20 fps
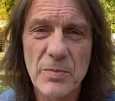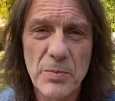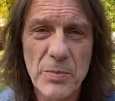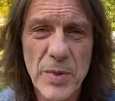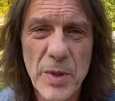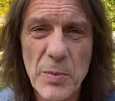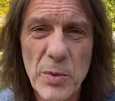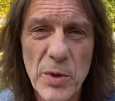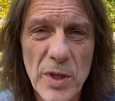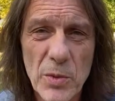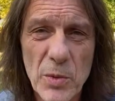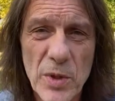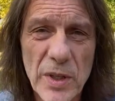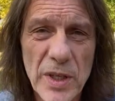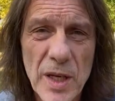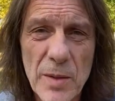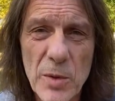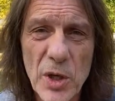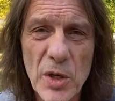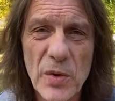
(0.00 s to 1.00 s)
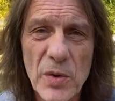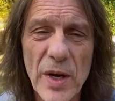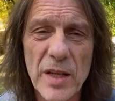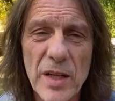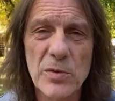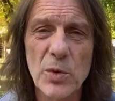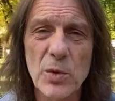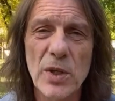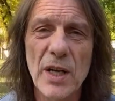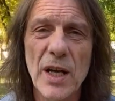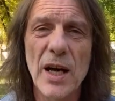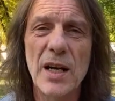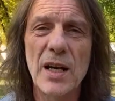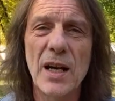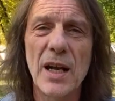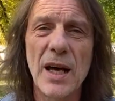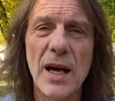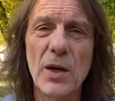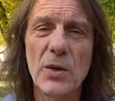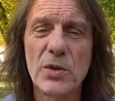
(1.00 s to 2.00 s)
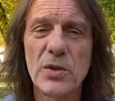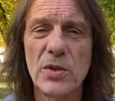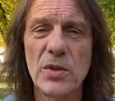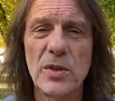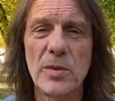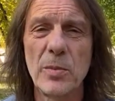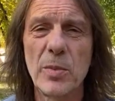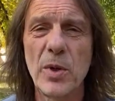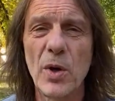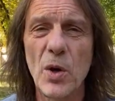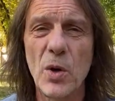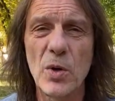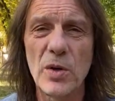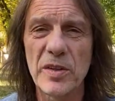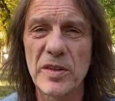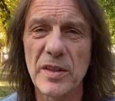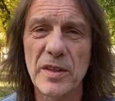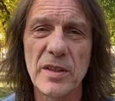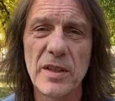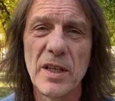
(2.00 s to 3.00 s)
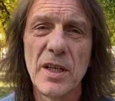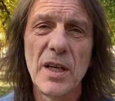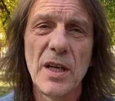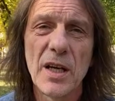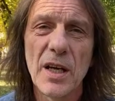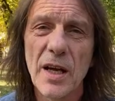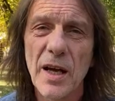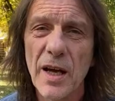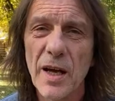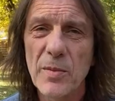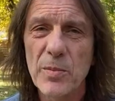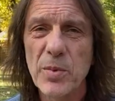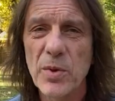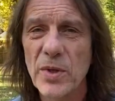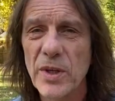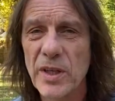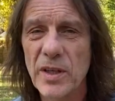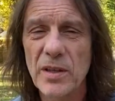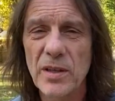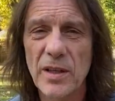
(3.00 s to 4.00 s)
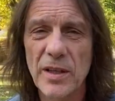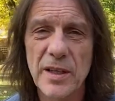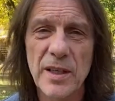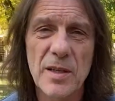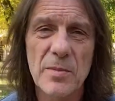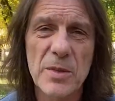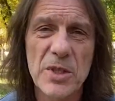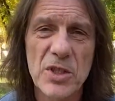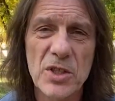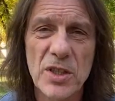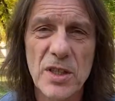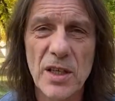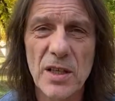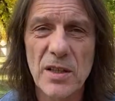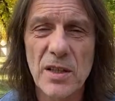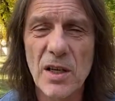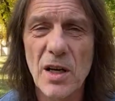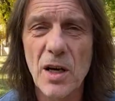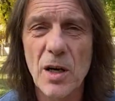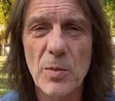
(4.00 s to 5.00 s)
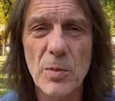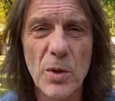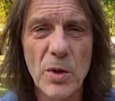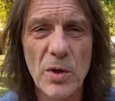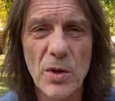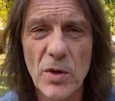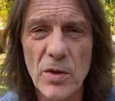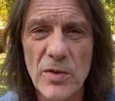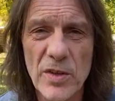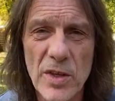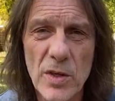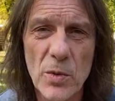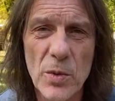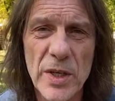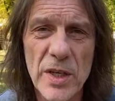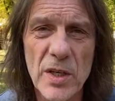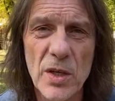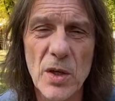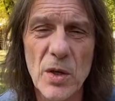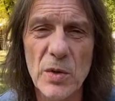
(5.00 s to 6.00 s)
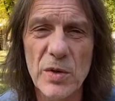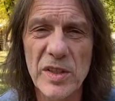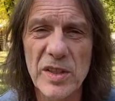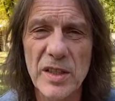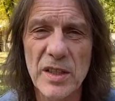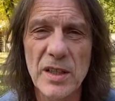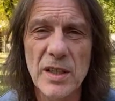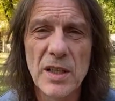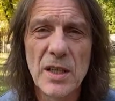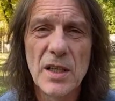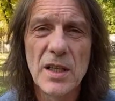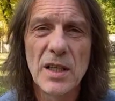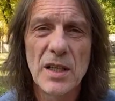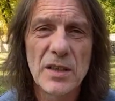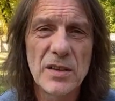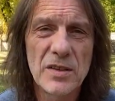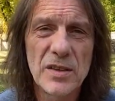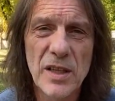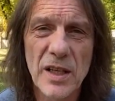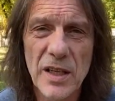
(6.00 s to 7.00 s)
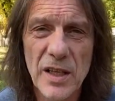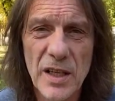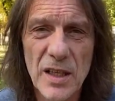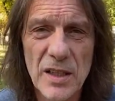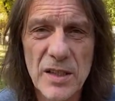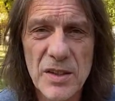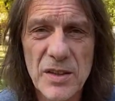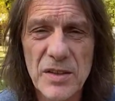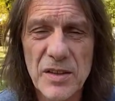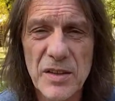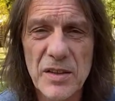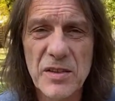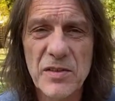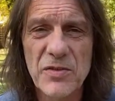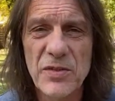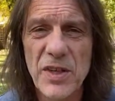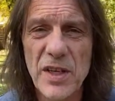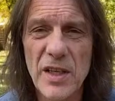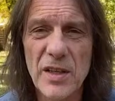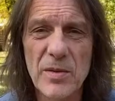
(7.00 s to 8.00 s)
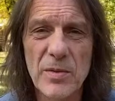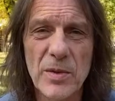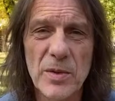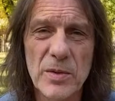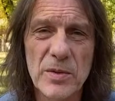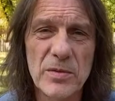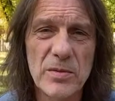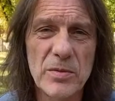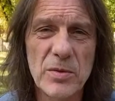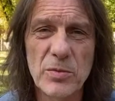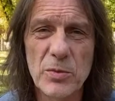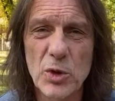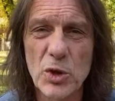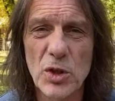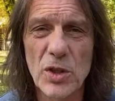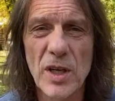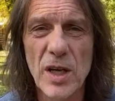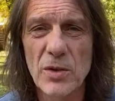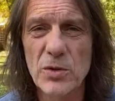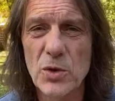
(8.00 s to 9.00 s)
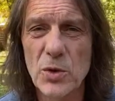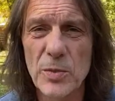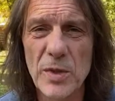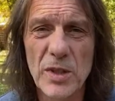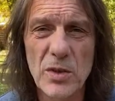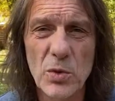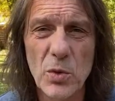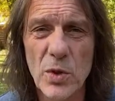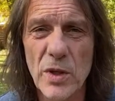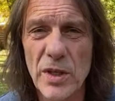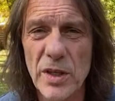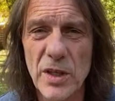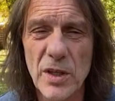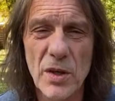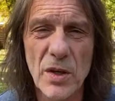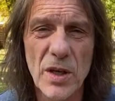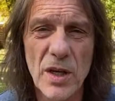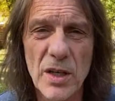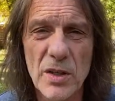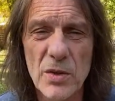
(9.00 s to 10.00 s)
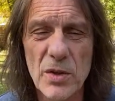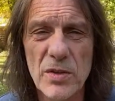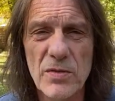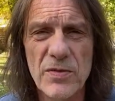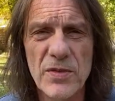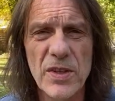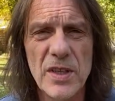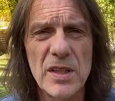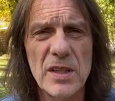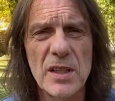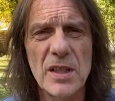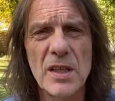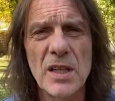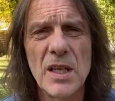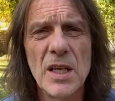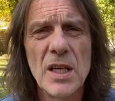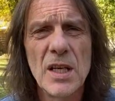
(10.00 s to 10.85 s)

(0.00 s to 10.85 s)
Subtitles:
people that weren't Democrats were not allowed to the polls, and putting, like in Michigan, cardboard over the windows and saying at least 6 feet would turn out to be 20 or 100 feet. And